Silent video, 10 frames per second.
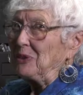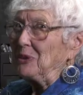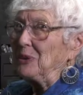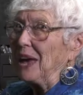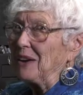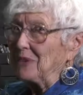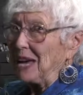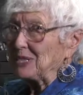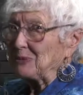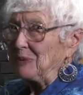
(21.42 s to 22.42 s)
you have
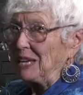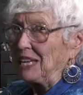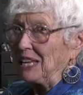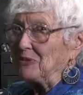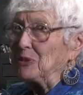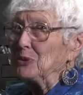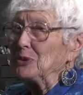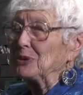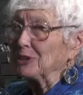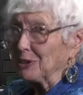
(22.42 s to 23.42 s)
asked me if you
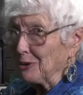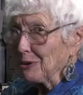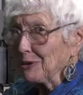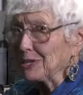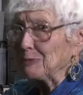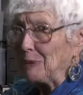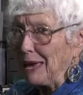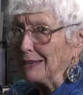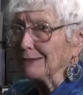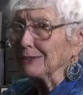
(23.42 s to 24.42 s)
could learn to
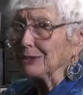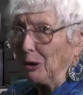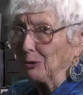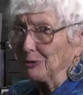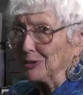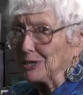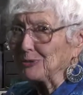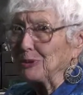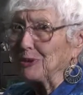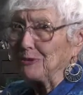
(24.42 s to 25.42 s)
paint
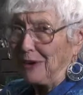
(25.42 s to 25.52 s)
goldfish with the